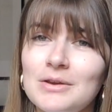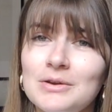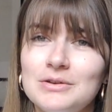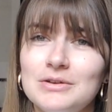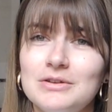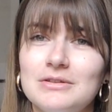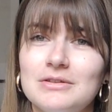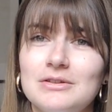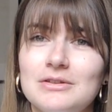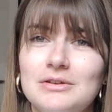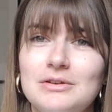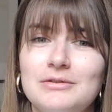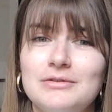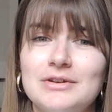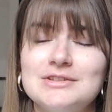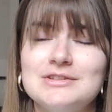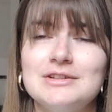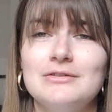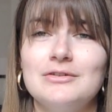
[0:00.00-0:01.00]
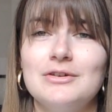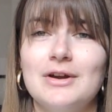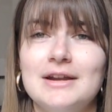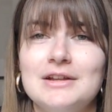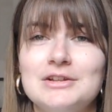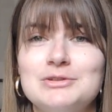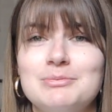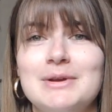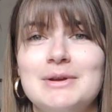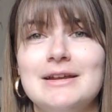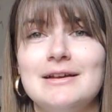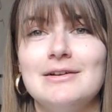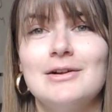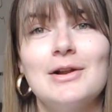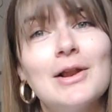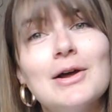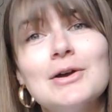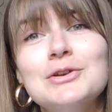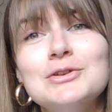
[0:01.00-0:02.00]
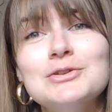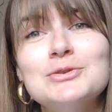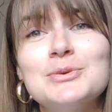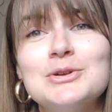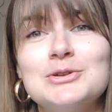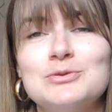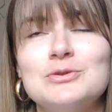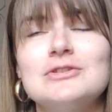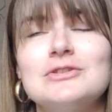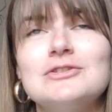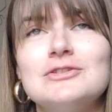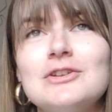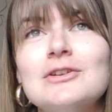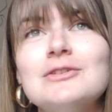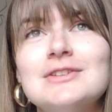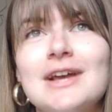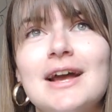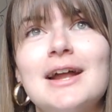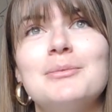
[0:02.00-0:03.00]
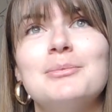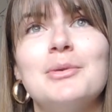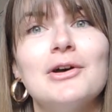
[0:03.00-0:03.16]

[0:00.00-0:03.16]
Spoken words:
the University of Greenwich being closed, which was so sad,